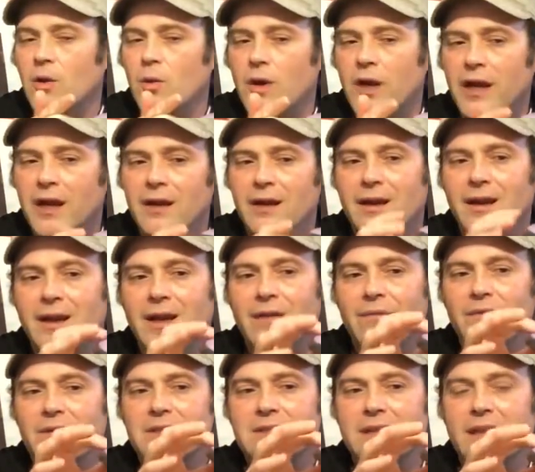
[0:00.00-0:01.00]
quite.
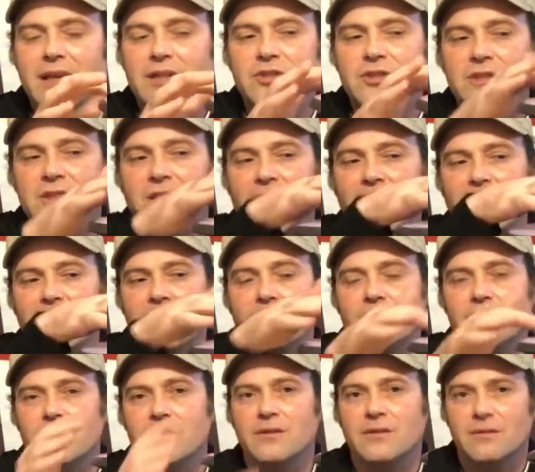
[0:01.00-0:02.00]
And this edge is higher
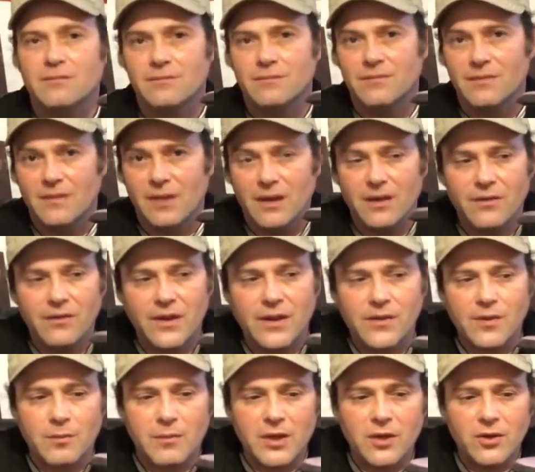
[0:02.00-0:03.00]
than
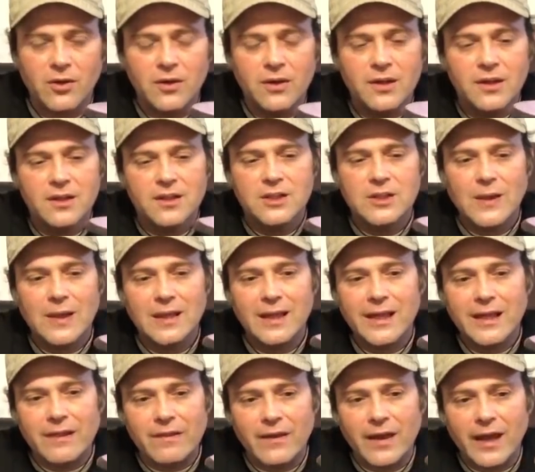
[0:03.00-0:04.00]
the middle, so I
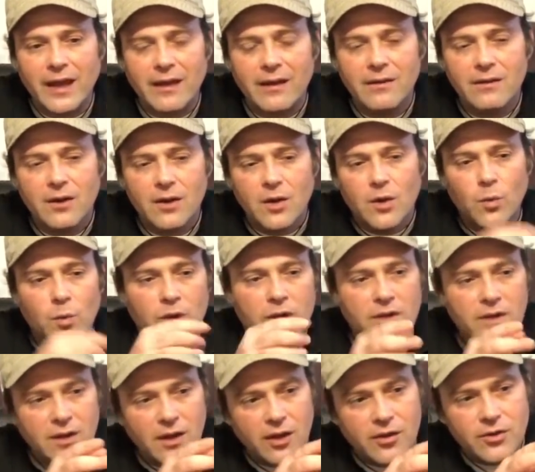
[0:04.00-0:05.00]
like that. One
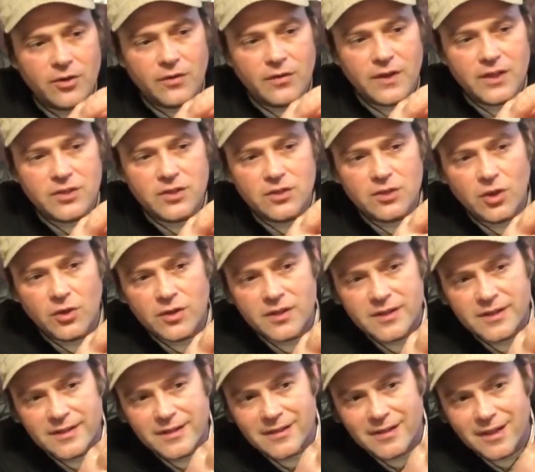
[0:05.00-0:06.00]
of the other things you
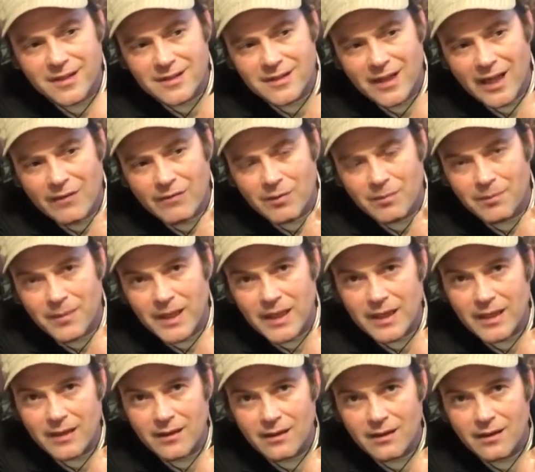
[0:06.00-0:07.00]
notice is it doesn't have a
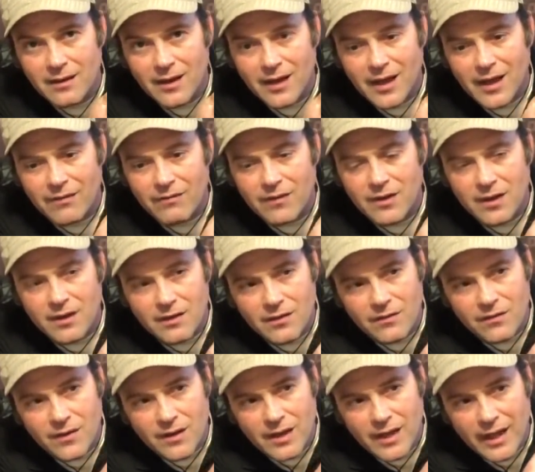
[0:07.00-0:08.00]
bead, and
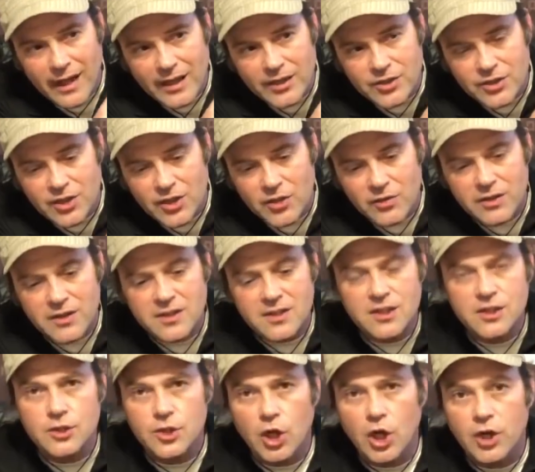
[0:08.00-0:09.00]
the edge here isn't
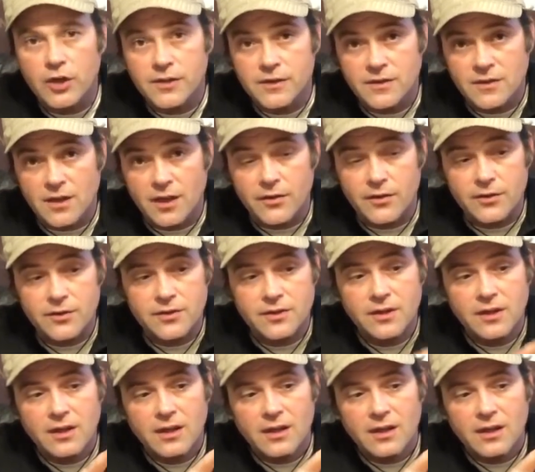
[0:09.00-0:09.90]
as long as the others.